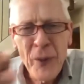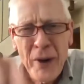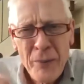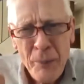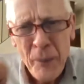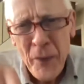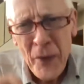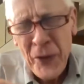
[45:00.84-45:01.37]

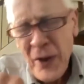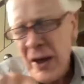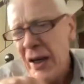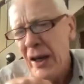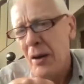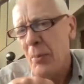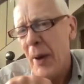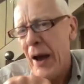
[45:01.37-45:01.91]
we're
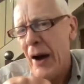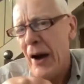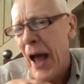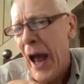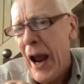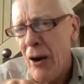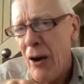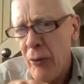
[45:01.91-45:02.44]
thinking about
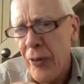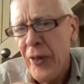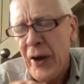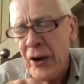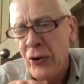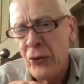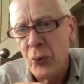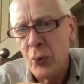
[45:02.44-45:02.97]
how
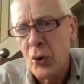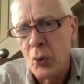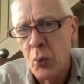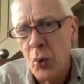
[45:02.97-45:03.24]
things would